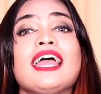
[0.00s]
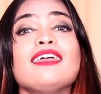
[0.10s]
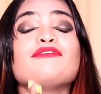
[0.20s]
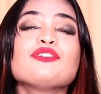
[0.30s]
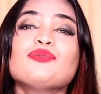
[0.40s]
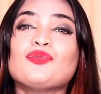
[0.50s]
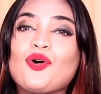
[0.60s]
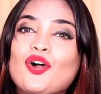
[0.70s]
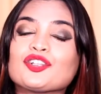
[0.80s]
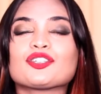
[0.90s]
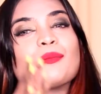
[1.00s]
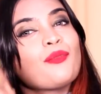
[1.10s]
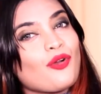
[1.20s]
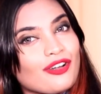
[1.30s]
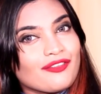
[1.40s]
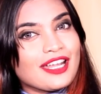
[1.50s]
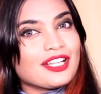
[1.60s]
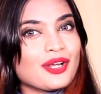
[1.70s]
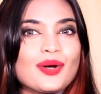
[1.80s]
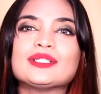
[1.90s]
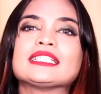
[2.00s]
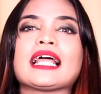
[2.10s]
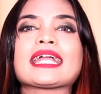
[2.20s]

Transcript: If you want more videos